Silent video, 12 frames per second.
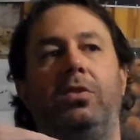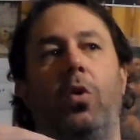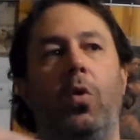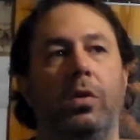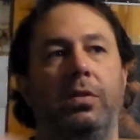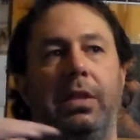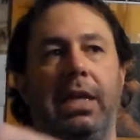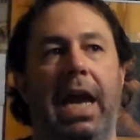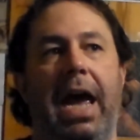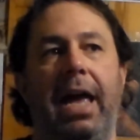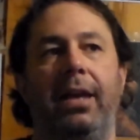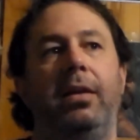towards
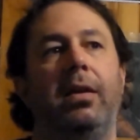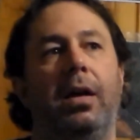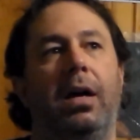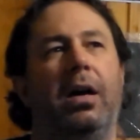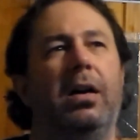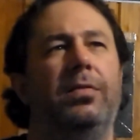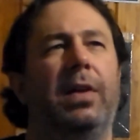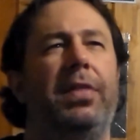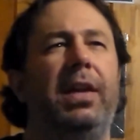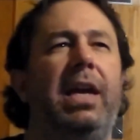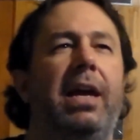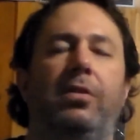the end of, I
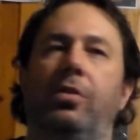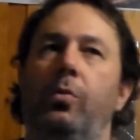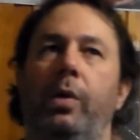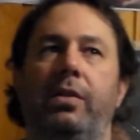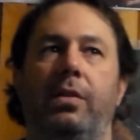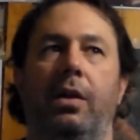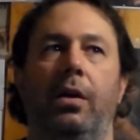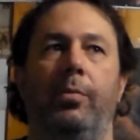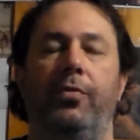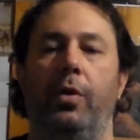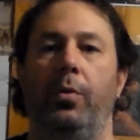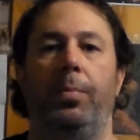think he had 2 weeks to go
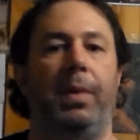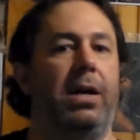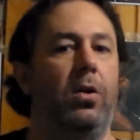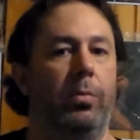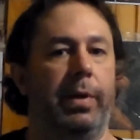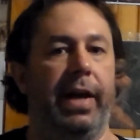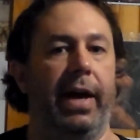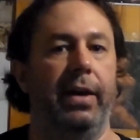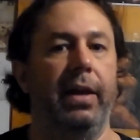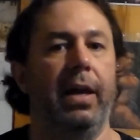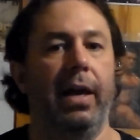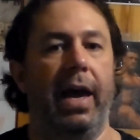before he went back home
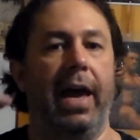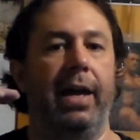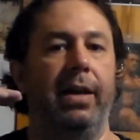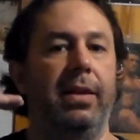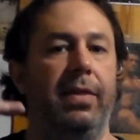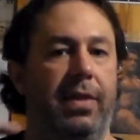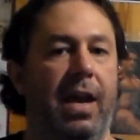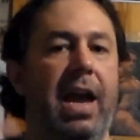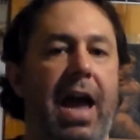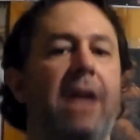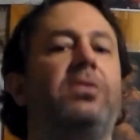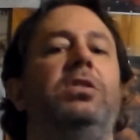again. And
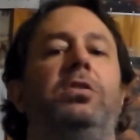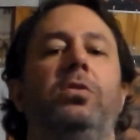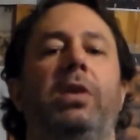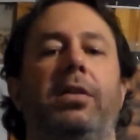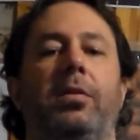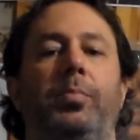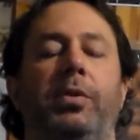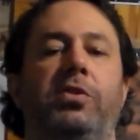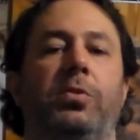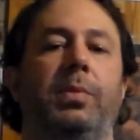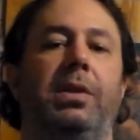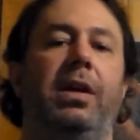they actually do get the
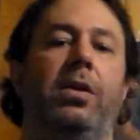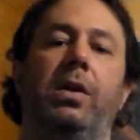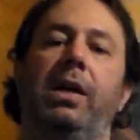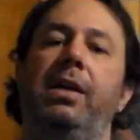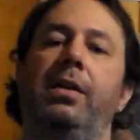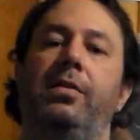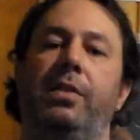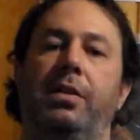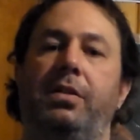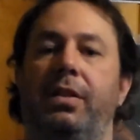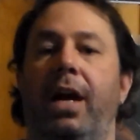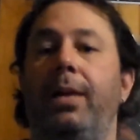Butcher, but there is
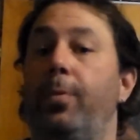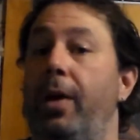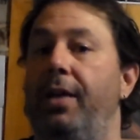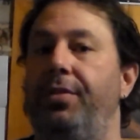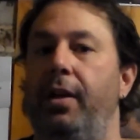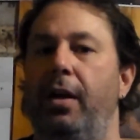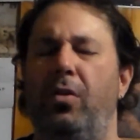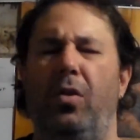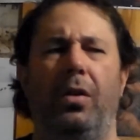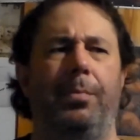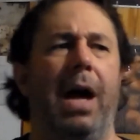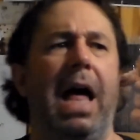a sniper out there
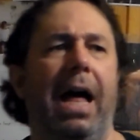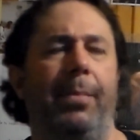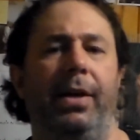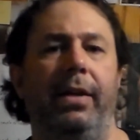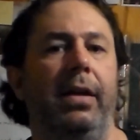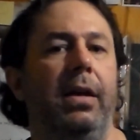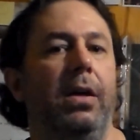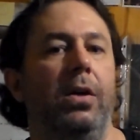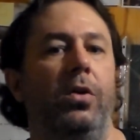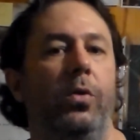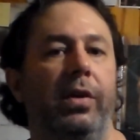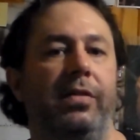called Muhammad
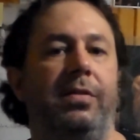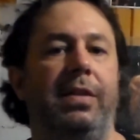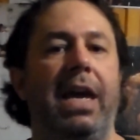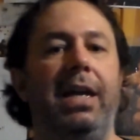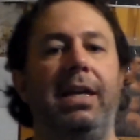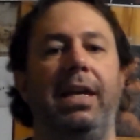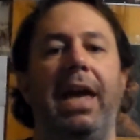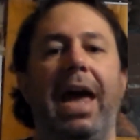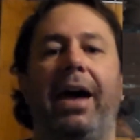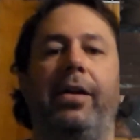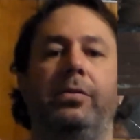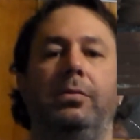who is taking
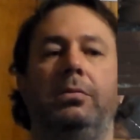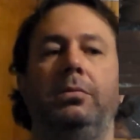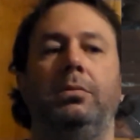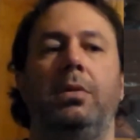out